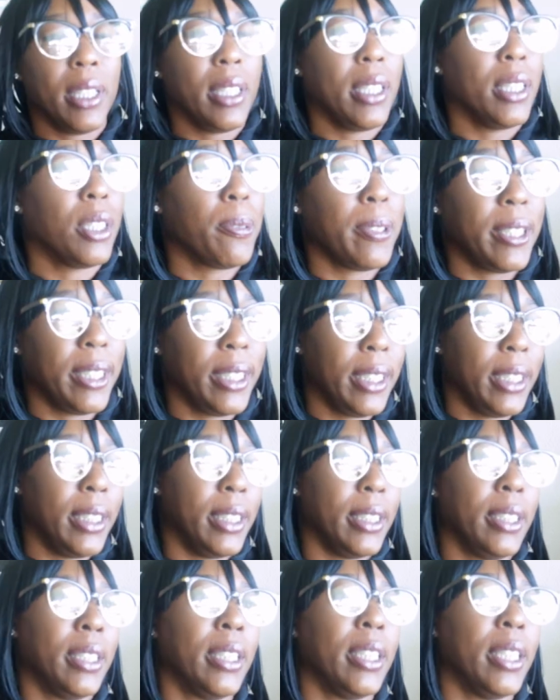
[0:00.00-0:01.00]
it is what it
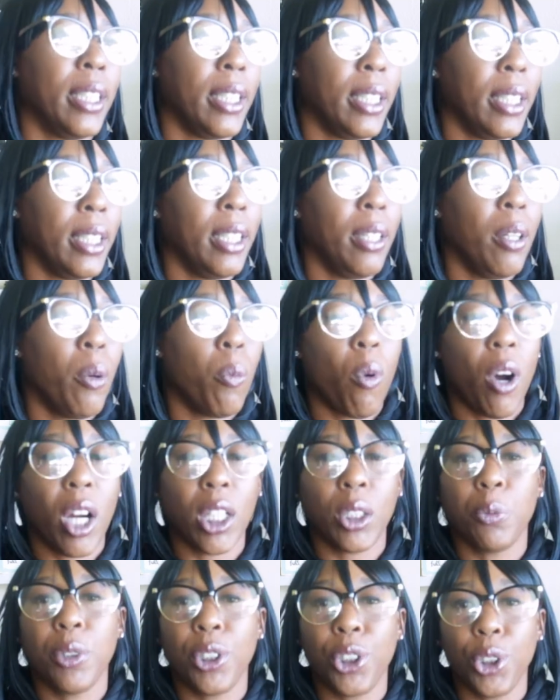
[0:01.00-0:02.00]
is.
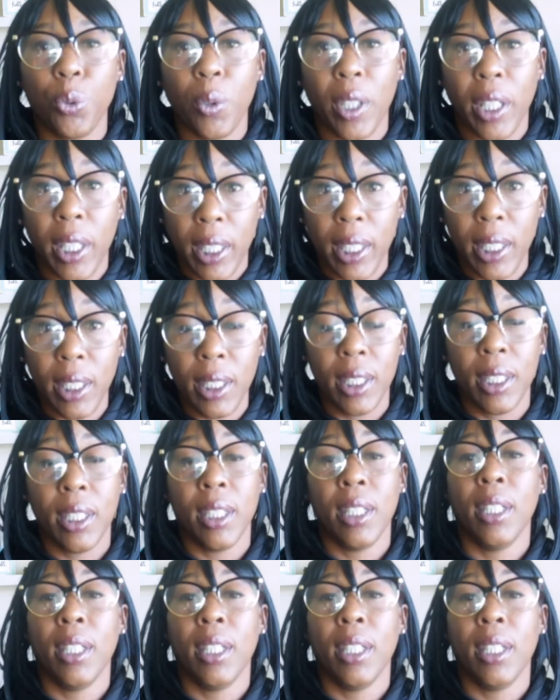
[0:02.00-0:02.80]
Watch what you eat.